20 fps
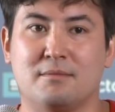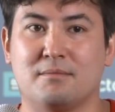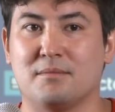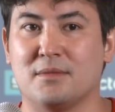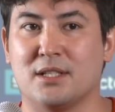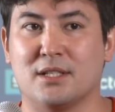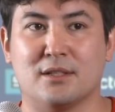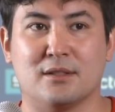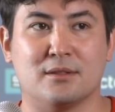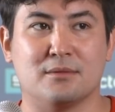
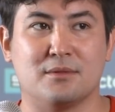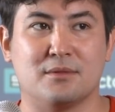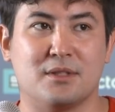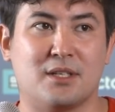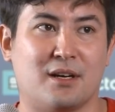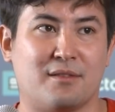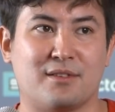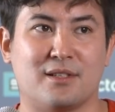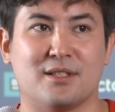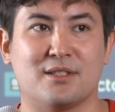you know,
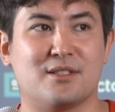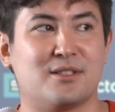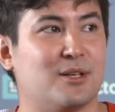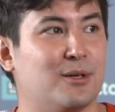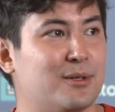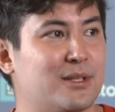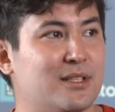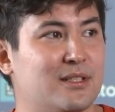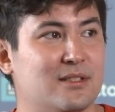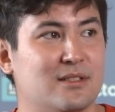governance
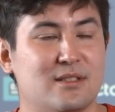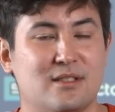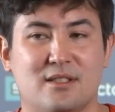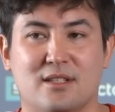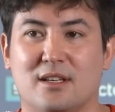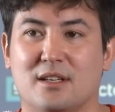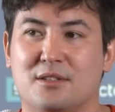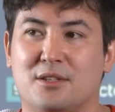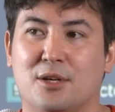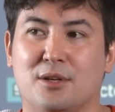token
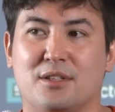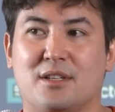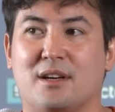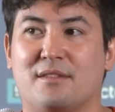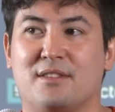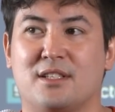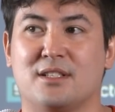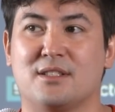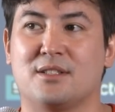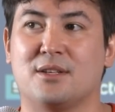
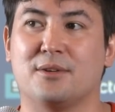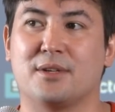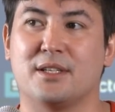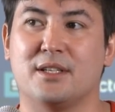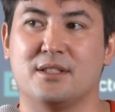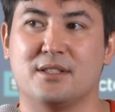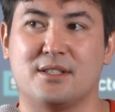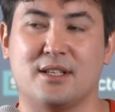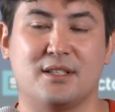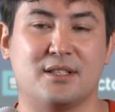
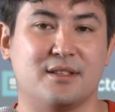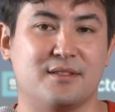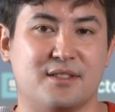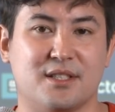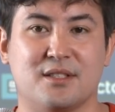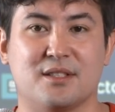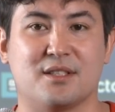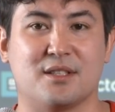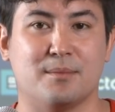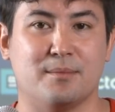incentives
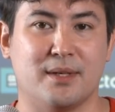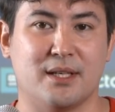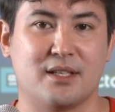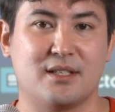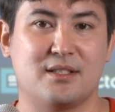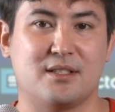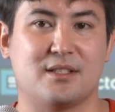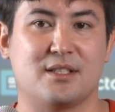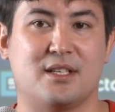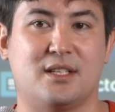into the
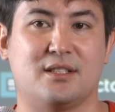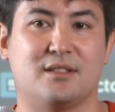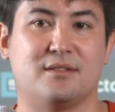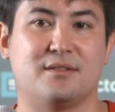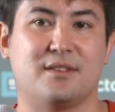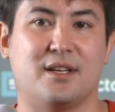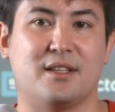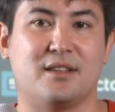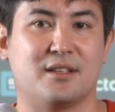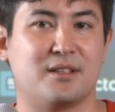mix is kind
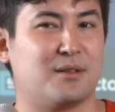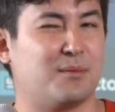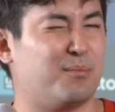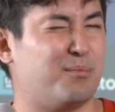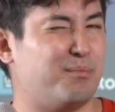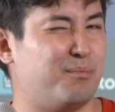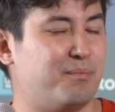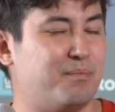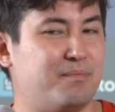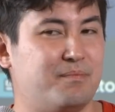of, I think,
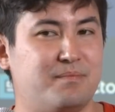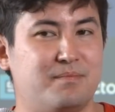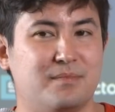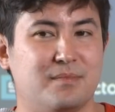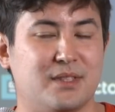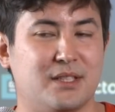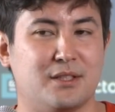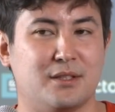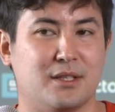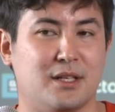
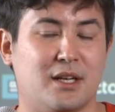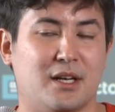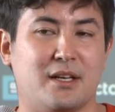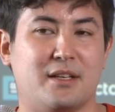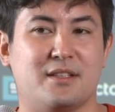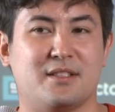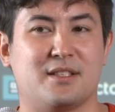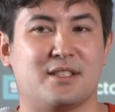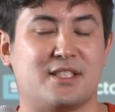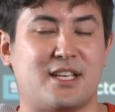
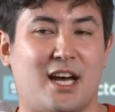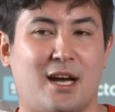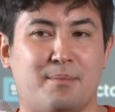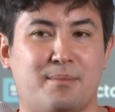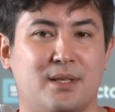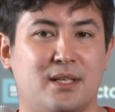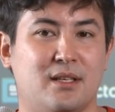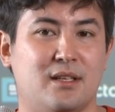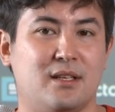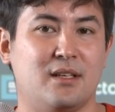this
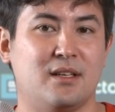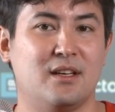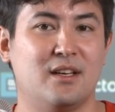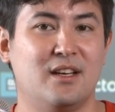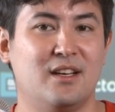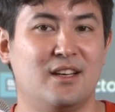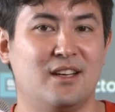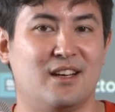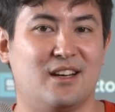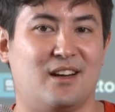happy
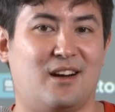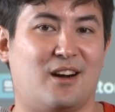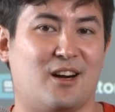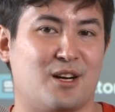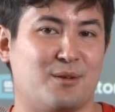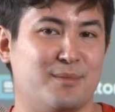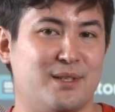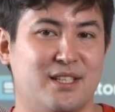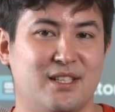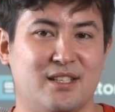
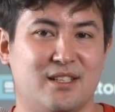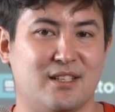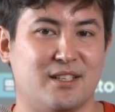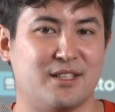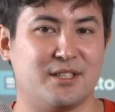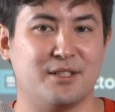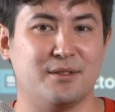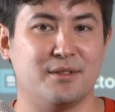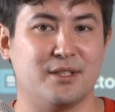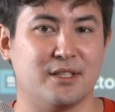harmony or
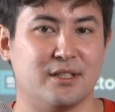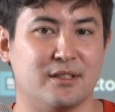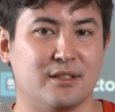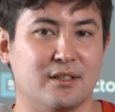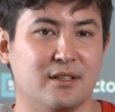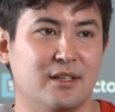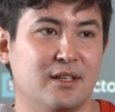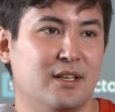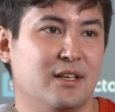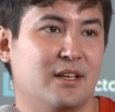union.
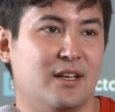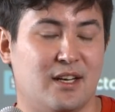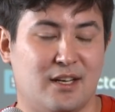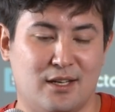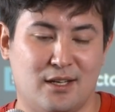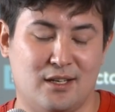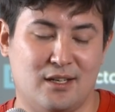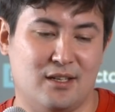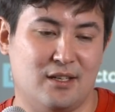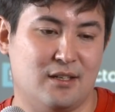
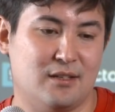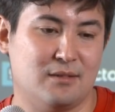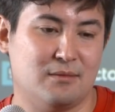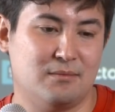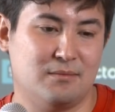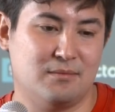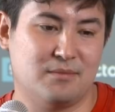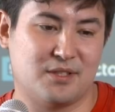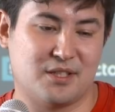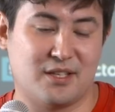
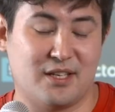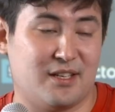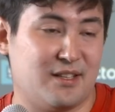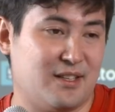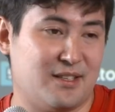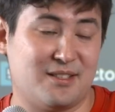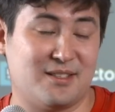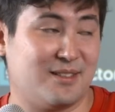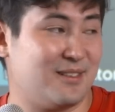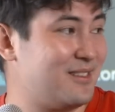So yeah,
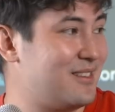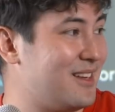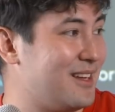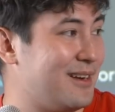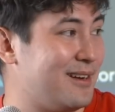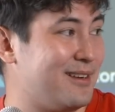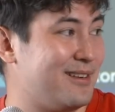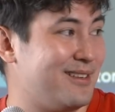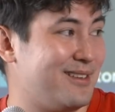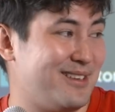
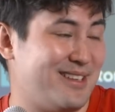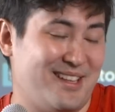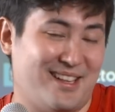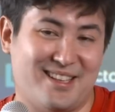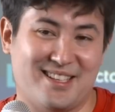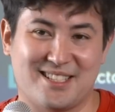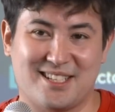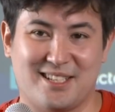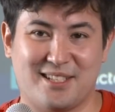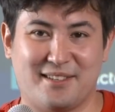
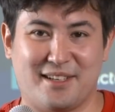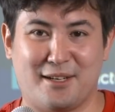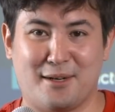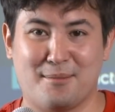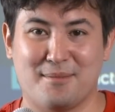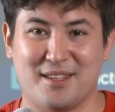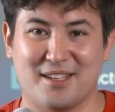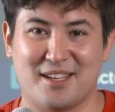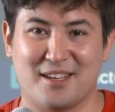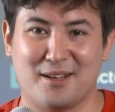that's kind of how
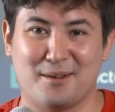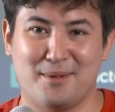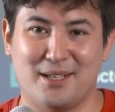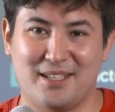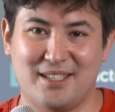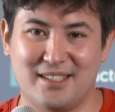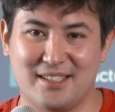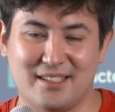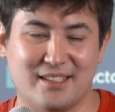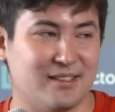I'm thinking
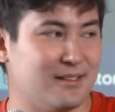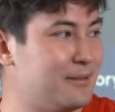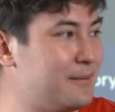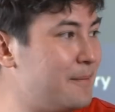about it, yeah.